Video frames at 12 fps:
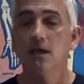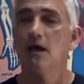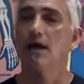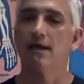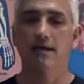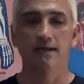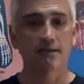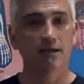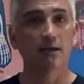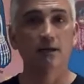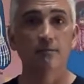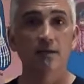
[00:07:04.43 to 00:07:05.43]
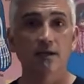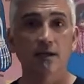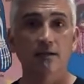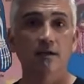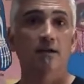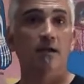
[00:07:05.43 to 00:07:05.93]
I like to cut up the
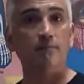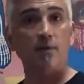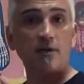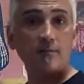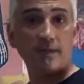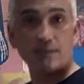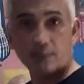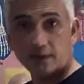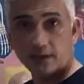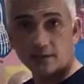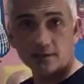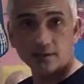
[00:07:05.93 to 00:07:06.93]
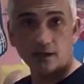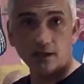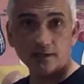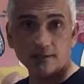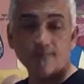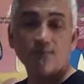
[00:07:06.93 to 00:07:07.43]
onion and I put it in my spaghetti sauce.